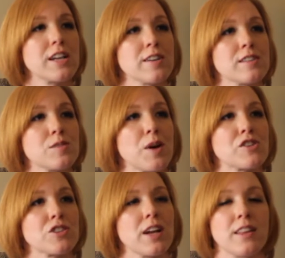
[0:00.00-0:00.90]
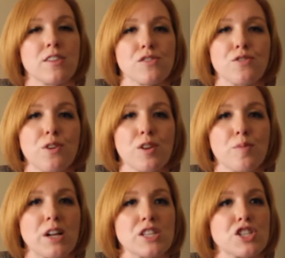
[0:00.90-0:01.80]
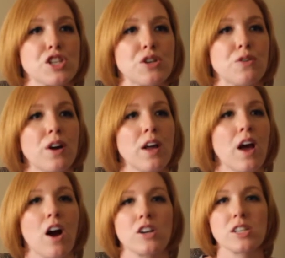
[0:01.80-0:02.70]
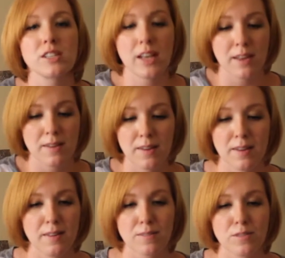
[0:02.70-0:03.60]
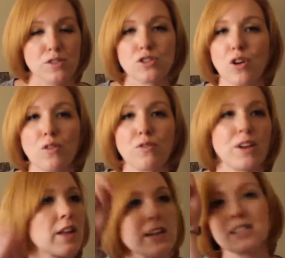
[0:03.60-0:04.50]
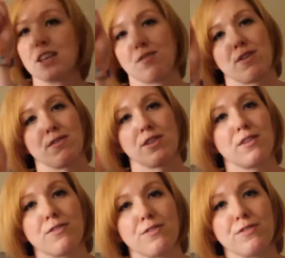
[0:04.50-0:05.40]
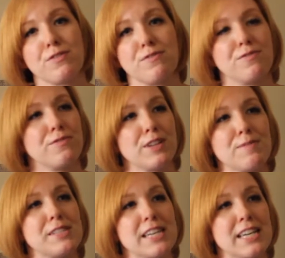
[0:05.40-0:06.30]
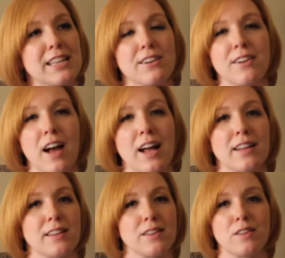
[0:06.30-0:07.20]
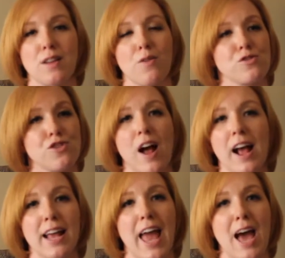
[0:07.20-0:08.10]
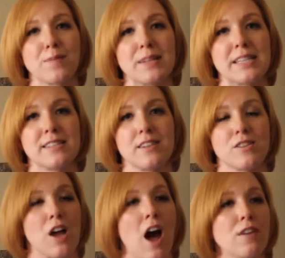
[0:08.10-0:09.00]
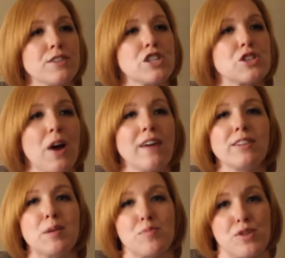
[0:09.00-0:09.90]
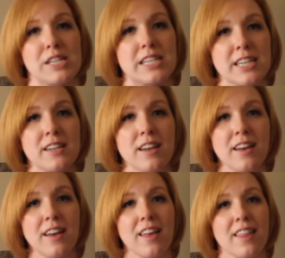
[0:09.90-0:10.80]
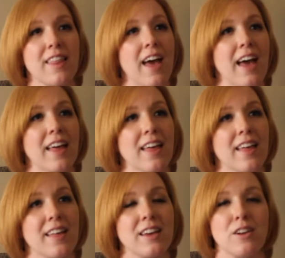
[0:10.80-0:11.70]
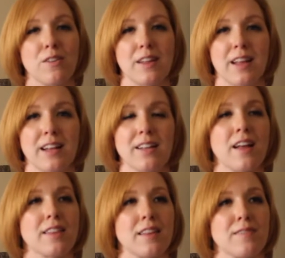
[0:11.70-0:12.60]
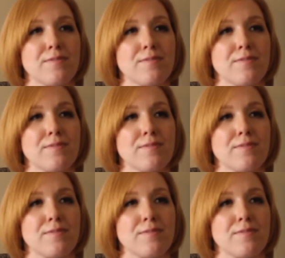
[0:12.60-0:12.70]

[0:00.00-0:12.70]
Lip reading: towels especially, and there's a few other brands too, are just like, they're like see-through. They're flimsy, they're not, no drying happens, they're often so heavily printed that, and like not